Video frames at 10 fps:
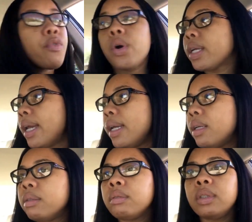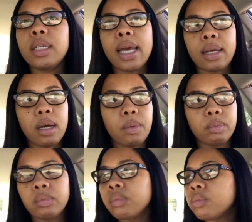4K did not
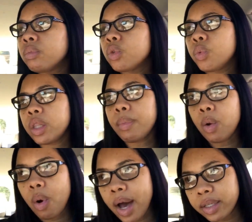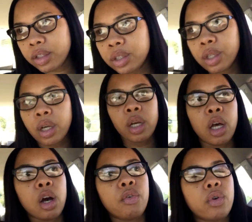come with my watch.
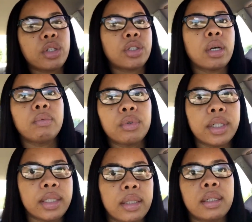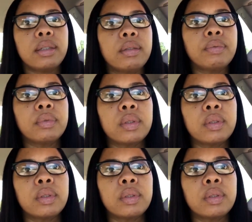For some reason,